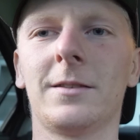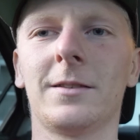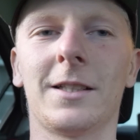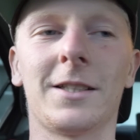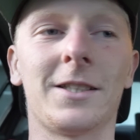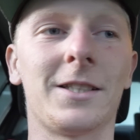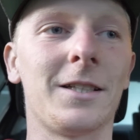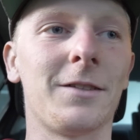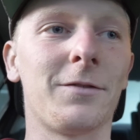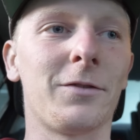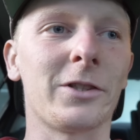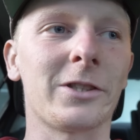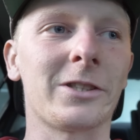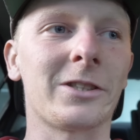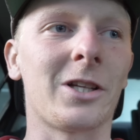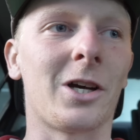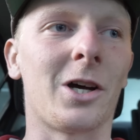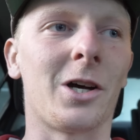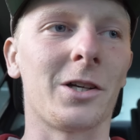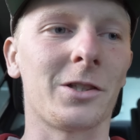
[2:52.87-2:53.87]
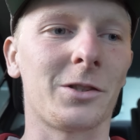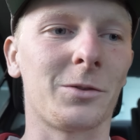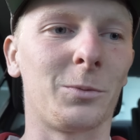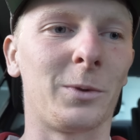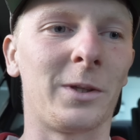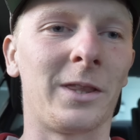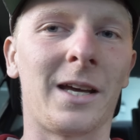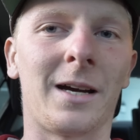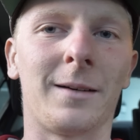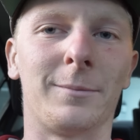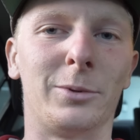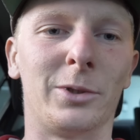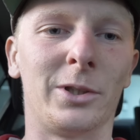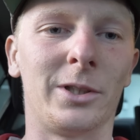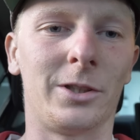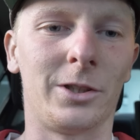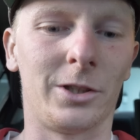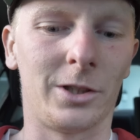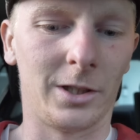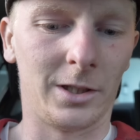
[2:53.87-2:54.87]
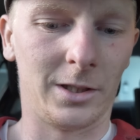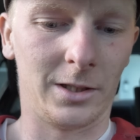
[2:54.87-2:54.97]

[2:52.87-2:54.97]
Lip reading: Let's see if it starts with that bridged.